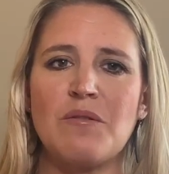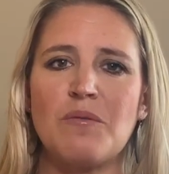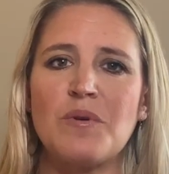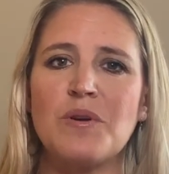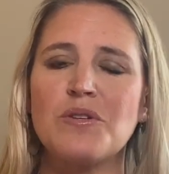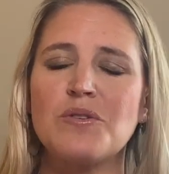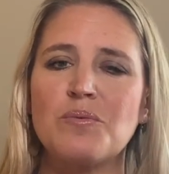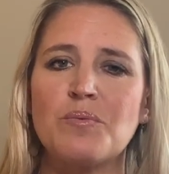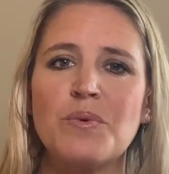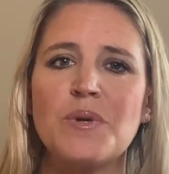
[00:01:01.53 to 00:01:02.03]

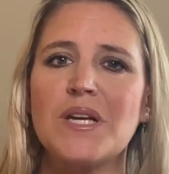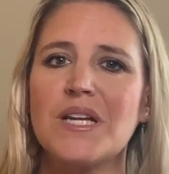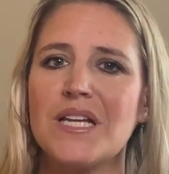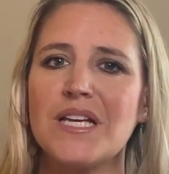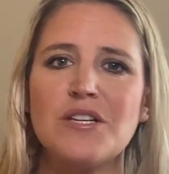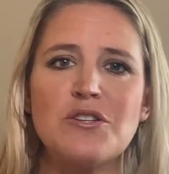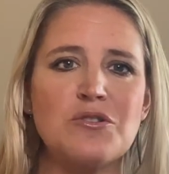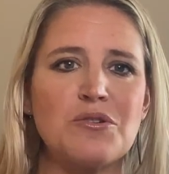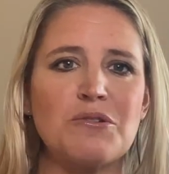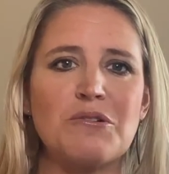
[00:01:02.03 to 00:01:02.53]
We
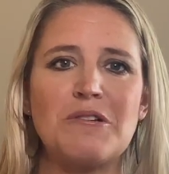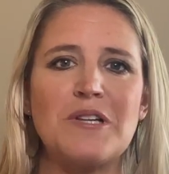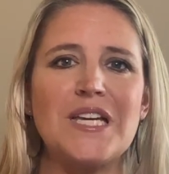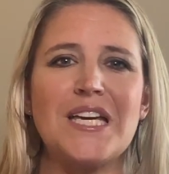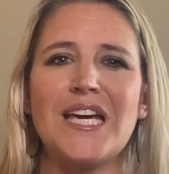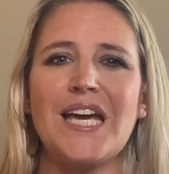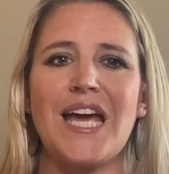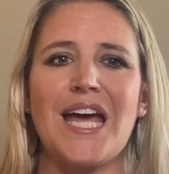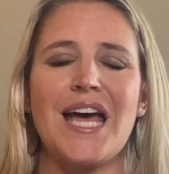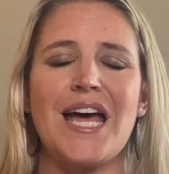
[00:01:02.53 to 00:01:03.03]
really, truly
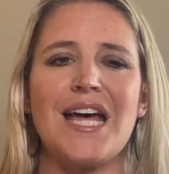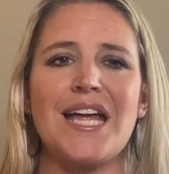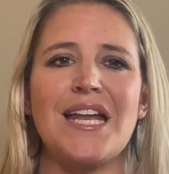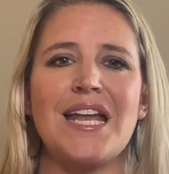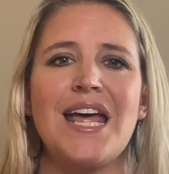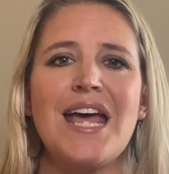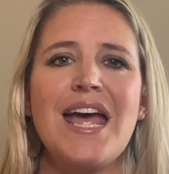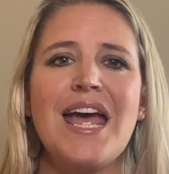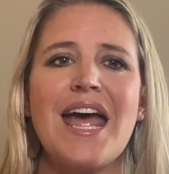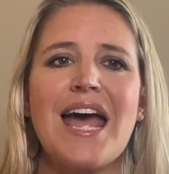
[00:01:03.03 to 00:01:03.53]

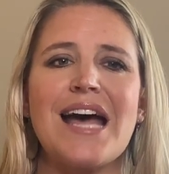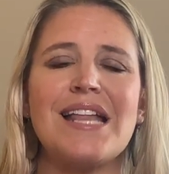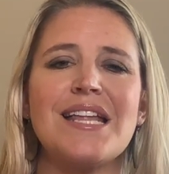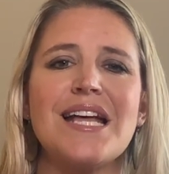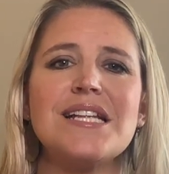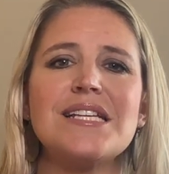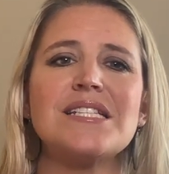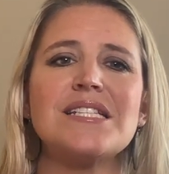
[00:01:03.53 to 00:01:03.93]
can. And that's